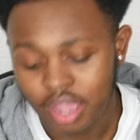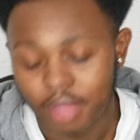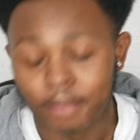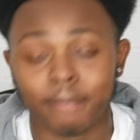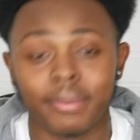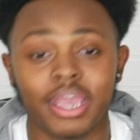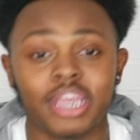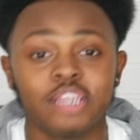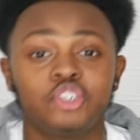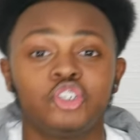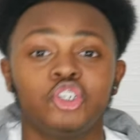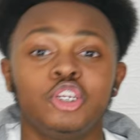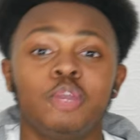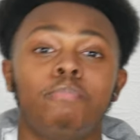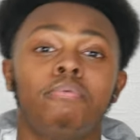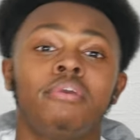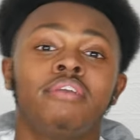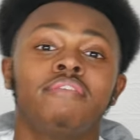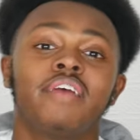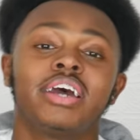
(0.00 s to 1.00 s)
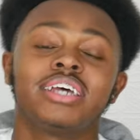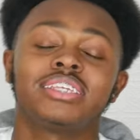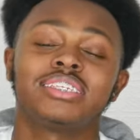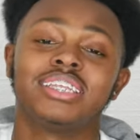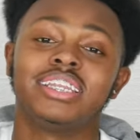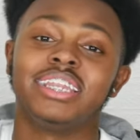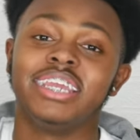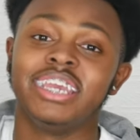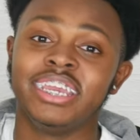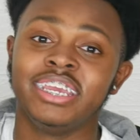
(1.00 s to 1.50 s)
make sure you bring
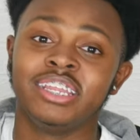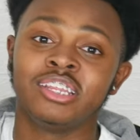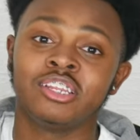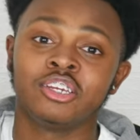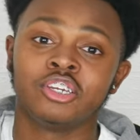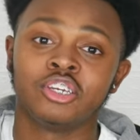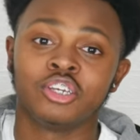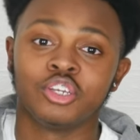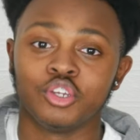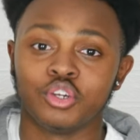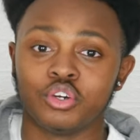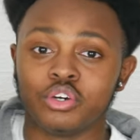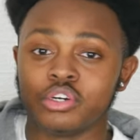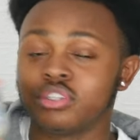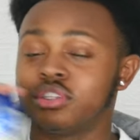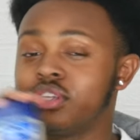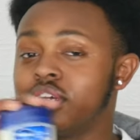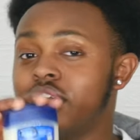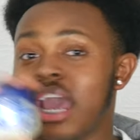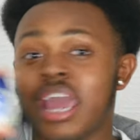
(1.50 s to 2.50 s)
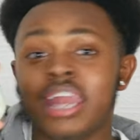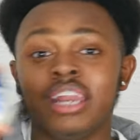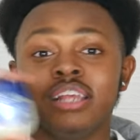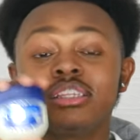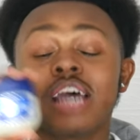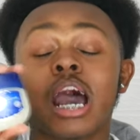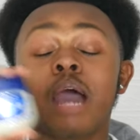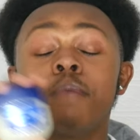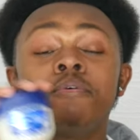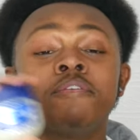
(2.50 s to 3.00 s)
Vaseline or any
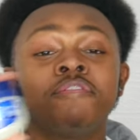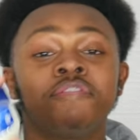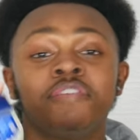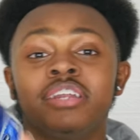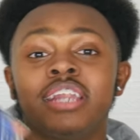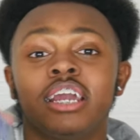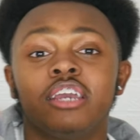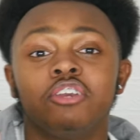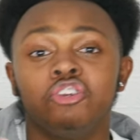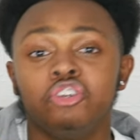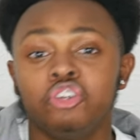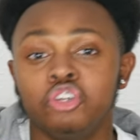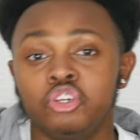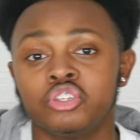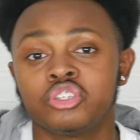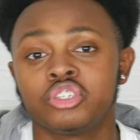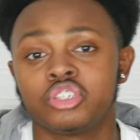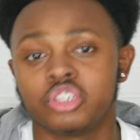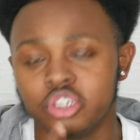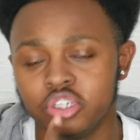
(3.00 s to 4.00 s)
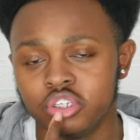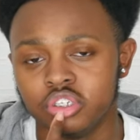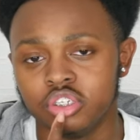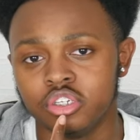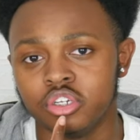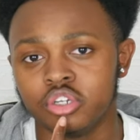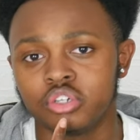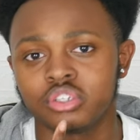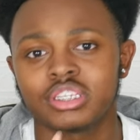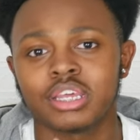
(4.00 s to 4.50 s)
type of thing that you use to, you
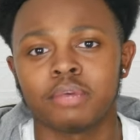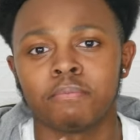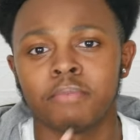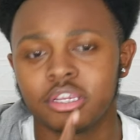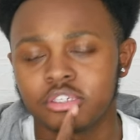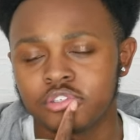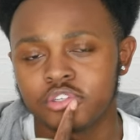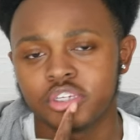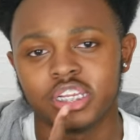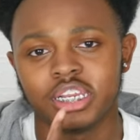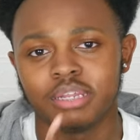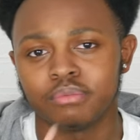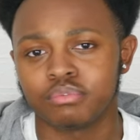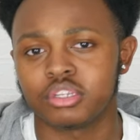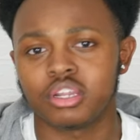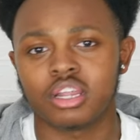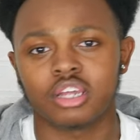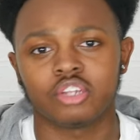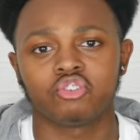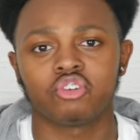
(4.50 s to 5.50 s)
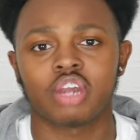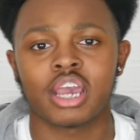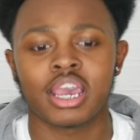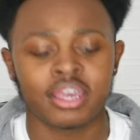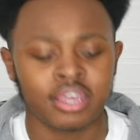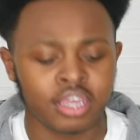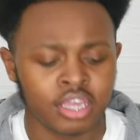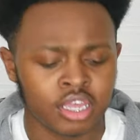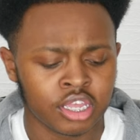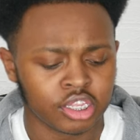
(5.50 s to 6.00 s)
know what I'm saying, make sure your lips are not dry.
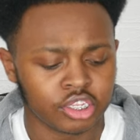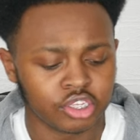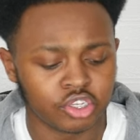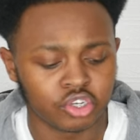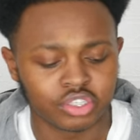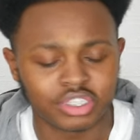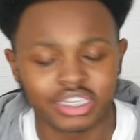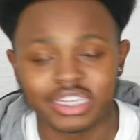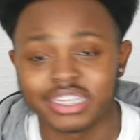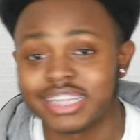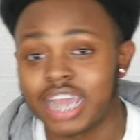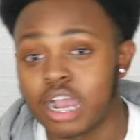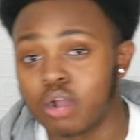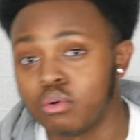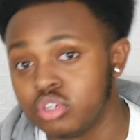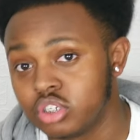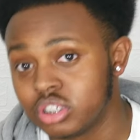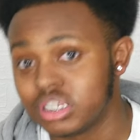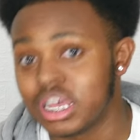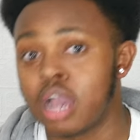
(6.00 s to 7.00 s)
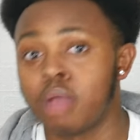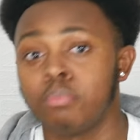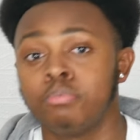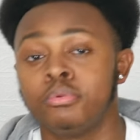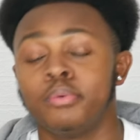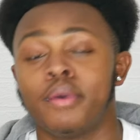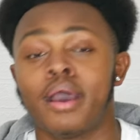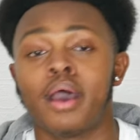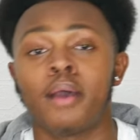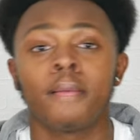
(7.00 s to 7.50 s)
You know what I'm saying? That will just help
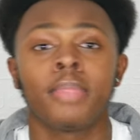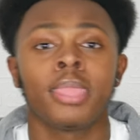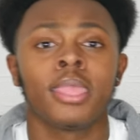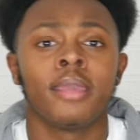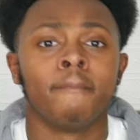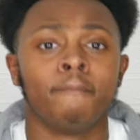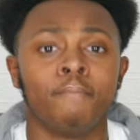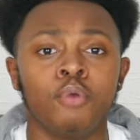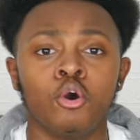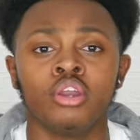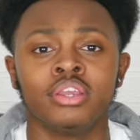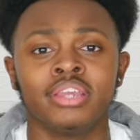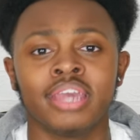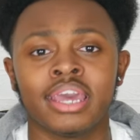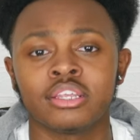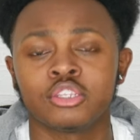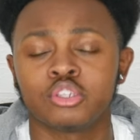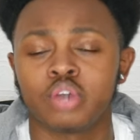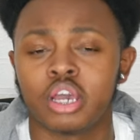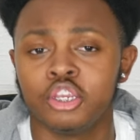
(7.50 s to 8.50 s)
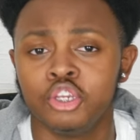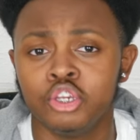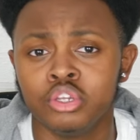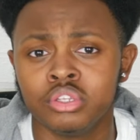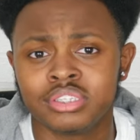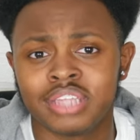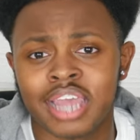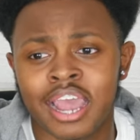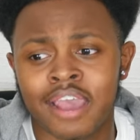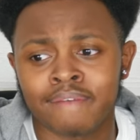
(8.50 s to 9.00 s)
you out. But yeah, so I
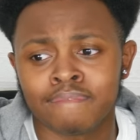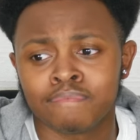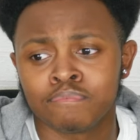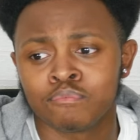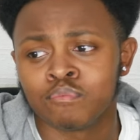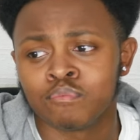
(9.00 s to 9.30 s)
used that,